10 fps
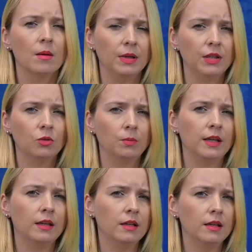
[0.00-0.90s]

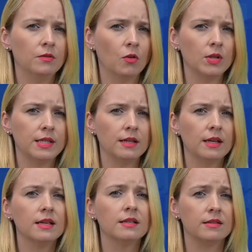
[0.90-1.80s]
B2B
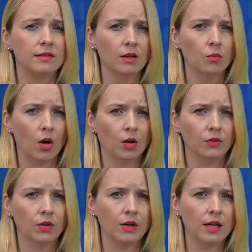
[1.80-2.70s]
e-invoicing is still
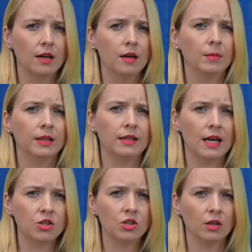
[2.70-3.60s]
voluntary, but the
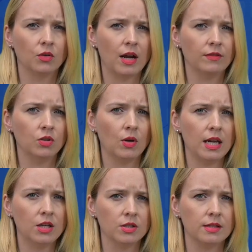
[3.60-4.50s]
National Revenue
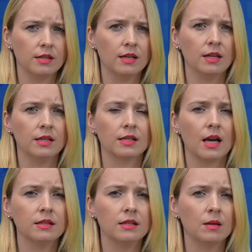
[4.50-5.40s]
Agency is
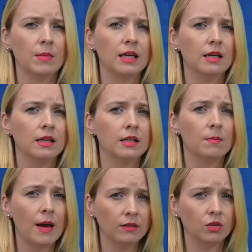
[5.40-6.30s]
discussing making it
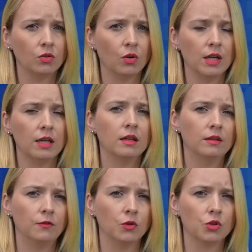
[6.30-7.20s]
mandatory in
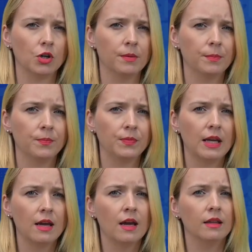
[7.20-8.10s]
the future.
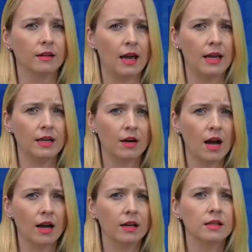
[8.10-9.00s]
The
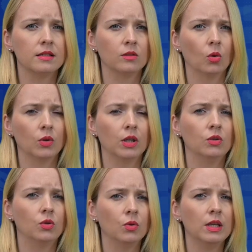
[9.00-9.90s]
NRA is talking
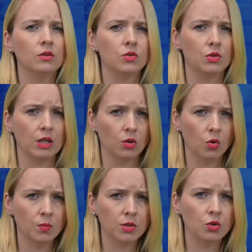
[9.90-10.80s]
to industry
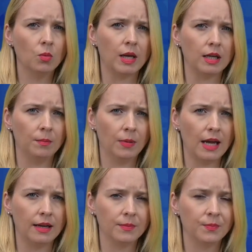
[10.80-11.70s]
groups to make a
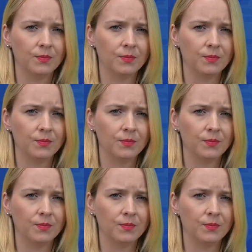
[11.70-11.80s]
plan.